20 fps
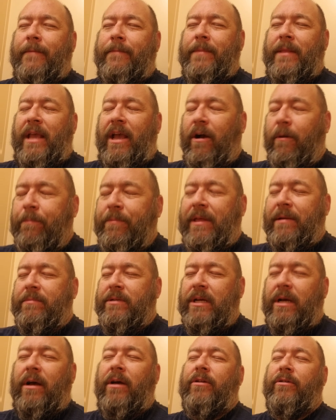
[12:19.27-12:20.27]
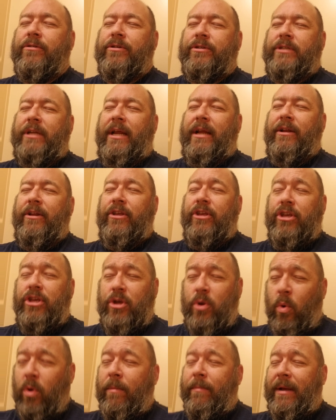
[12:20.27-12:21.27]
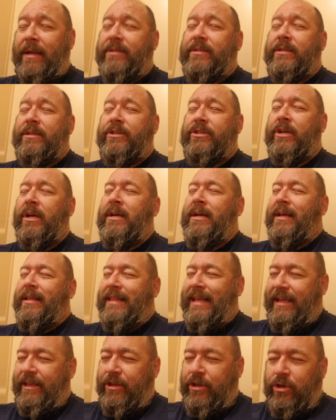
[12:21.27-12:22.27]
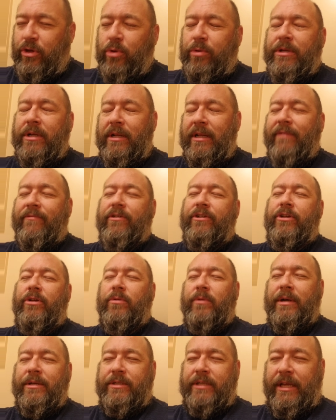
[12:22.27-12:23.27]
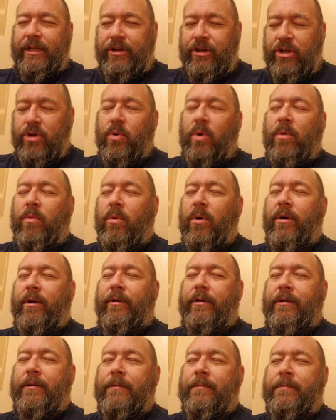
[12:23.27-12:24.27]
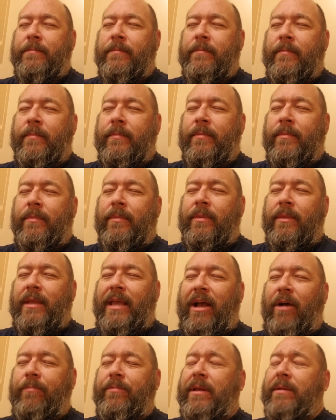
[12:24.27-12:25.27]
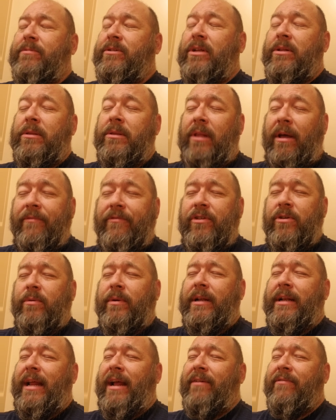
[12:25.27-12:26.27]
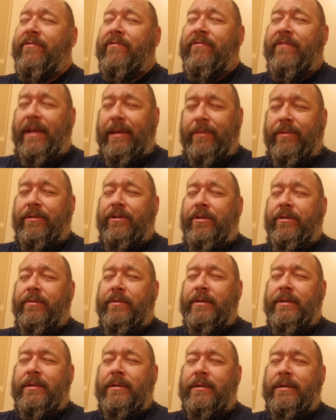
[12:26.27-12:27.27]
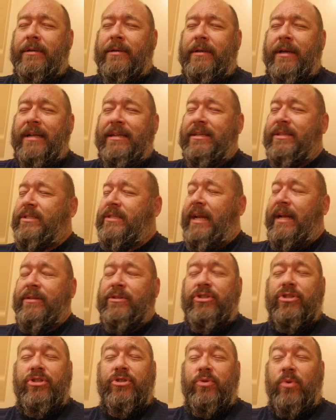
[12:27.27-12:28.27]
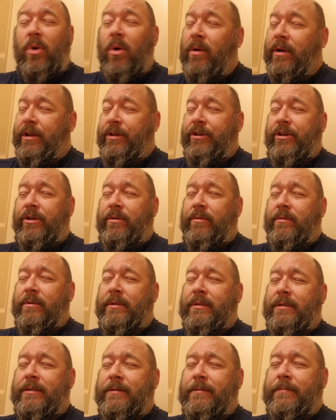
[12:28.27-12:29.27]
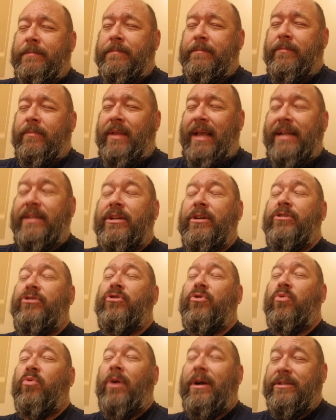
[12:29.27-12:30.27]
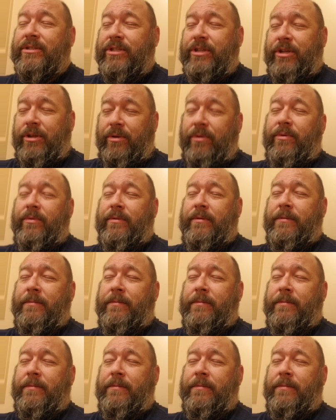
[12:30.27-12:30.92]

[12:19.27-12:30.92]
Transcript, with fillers: Help them to understand your message that you deliver to us in your word. Help them to love you and have faith in you and to stand strong in you and to trust you.